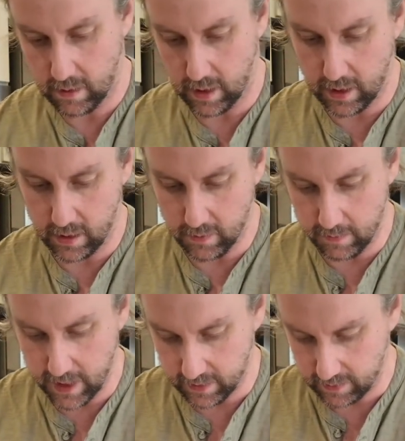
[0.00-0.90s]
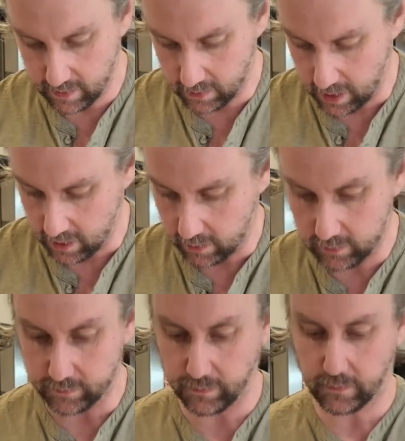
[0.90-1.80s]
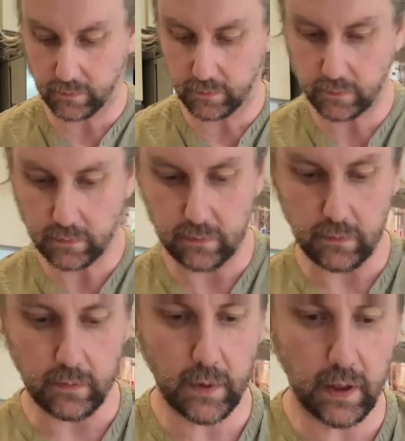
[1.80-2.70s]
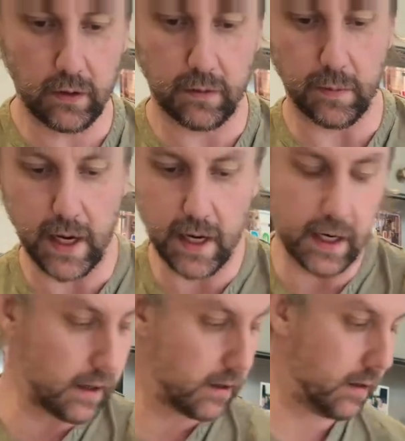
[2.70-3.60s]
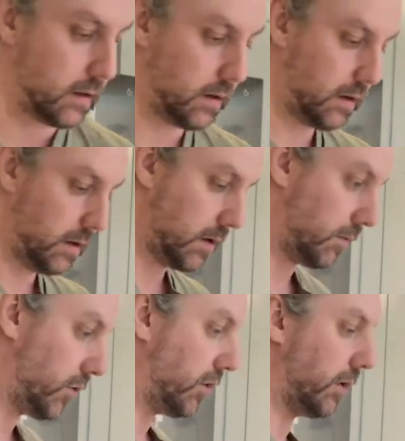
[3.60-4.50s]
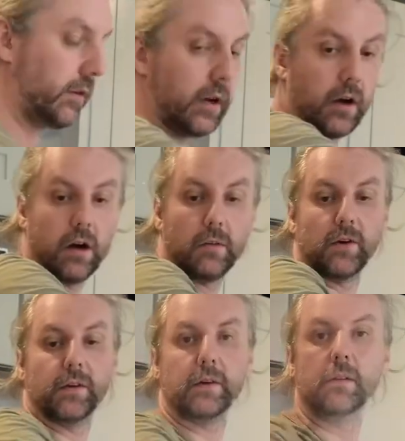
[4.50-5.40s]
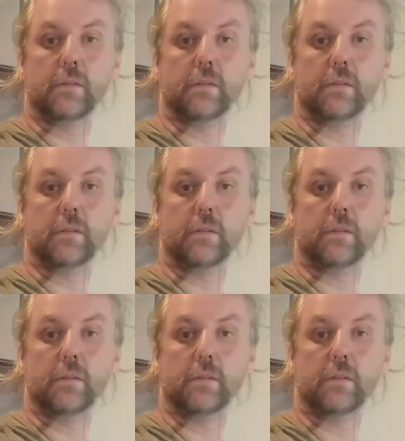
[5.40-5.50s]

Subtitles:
I don't want mine too long, because just using a home oven.